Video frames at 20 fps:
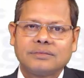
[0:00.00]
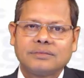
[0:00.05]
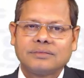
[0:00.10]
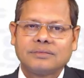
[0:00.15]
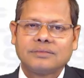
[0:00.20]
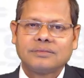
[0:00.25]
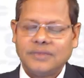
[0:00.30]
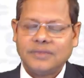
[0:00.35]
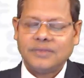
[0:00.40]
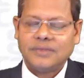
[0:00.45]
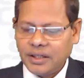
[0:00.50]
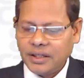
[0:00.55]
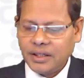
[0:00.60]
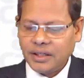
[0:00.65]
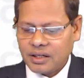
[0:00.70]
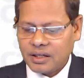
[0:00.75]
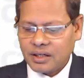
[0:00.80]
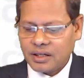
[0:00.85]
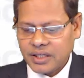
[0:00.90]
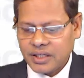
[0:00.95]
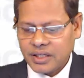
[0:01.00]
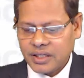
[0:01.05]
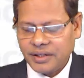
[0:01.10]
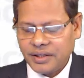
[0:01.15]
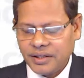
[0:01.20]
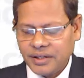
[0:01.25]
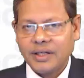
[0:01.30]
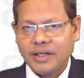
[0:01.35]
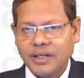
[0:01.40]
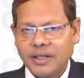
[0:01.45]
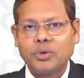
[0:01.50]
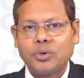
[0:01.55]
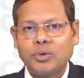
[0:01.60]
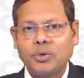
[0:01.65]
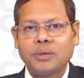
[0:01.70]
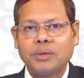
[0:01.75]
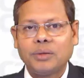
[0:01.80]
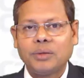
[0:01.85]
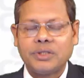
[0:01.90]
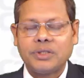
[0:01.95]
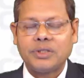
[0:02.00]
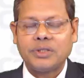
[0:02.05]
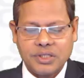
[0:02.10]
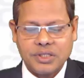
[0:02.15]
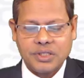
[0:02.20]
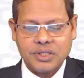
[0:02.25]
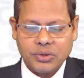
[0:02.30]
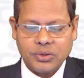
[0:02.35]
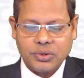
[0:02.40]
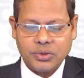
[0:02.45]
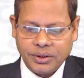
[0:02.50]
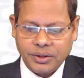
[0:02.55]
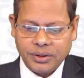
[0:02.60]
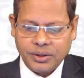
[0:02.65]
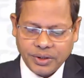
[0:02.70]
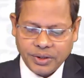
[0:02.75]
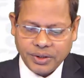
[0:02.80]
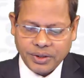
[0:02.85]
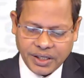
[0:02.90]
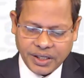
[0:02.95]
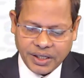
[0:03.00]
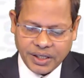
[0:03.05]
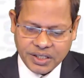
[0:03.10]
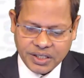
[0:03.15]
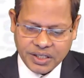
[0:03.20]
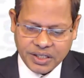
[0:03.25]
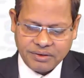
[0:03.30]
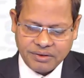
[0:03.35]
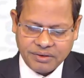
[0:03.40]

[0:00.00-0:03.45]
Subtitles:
They did not say anything about the birds, so I don't take it.